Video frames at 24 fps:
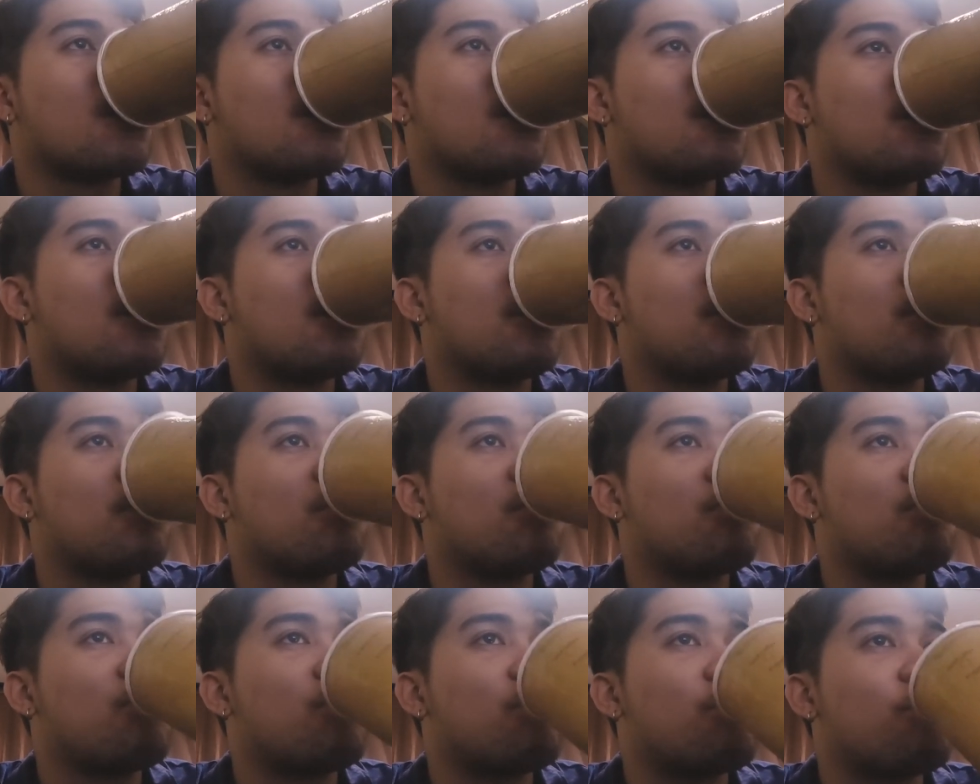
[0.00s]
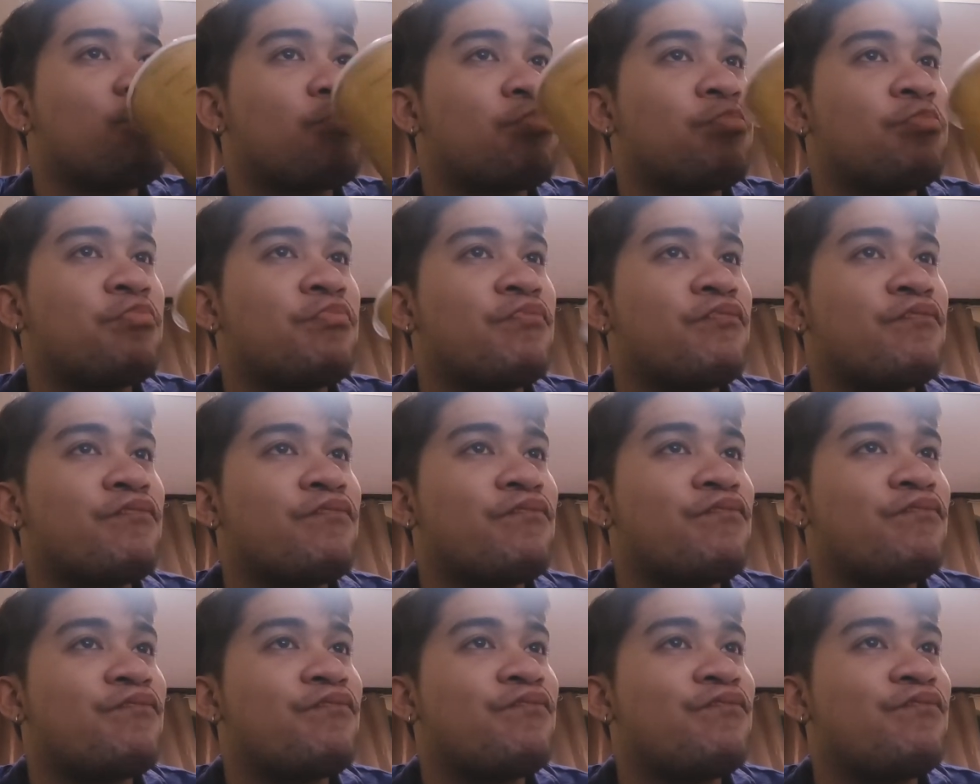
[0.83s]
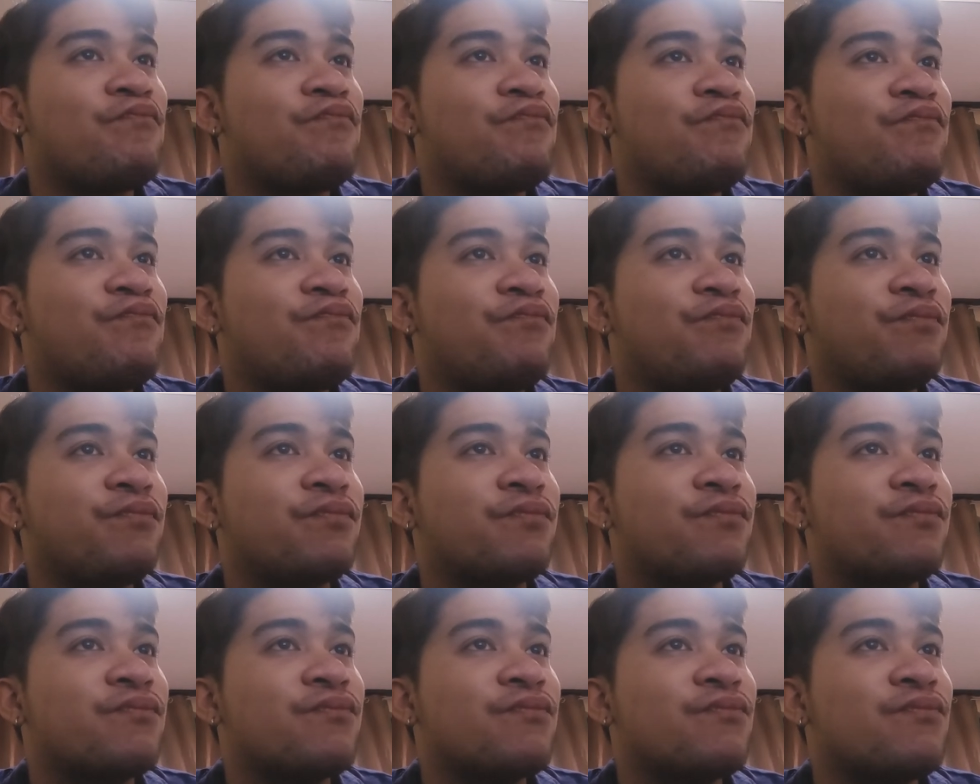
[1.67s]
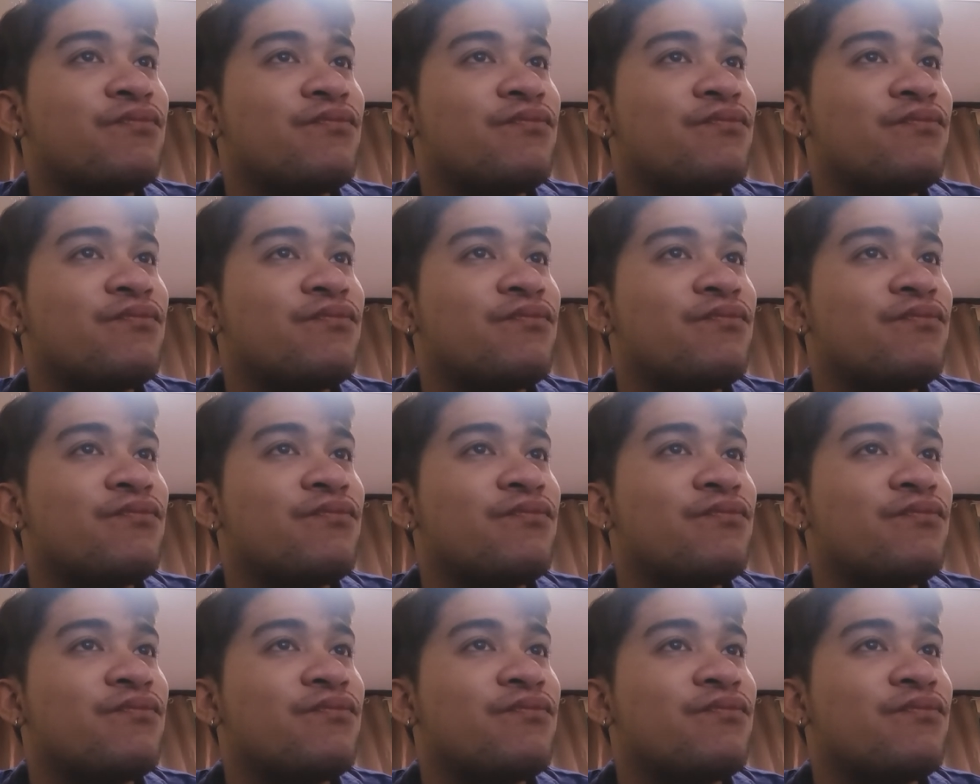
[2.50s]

No one is speaking in this clip.